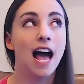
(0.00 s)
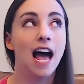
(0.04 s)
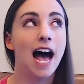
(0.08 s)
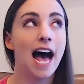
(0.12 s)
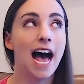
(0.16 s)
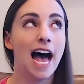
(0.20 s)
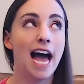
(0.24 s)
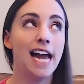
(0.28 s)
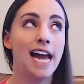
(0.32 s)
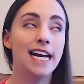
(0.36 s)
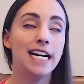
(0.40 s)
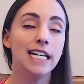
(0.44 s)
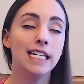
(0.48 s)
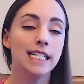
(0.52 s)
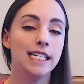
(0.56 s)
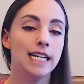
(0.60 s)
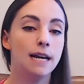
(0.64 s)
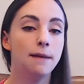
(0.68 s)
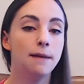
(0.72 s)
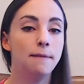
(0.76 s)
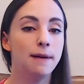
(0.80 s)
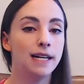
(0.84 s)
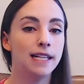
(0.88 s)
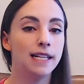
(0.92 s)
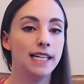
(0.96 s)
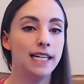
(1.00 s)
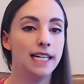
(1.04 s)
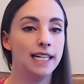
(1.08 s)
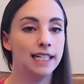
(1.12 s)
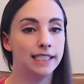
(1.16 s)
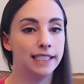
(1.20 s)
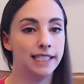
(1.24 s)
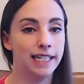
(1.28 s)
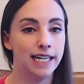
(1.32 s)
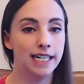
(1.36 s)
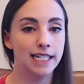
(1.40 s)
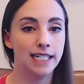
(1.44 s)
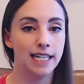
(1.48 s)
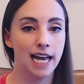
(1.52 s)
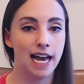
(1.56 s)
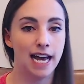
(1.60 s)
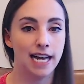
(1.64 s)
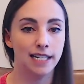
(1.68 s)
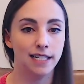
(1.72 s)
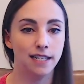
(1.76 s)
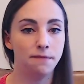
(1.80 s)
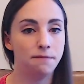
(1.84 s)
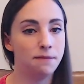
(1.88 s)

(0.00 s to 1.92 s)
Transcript: I can typically glance at some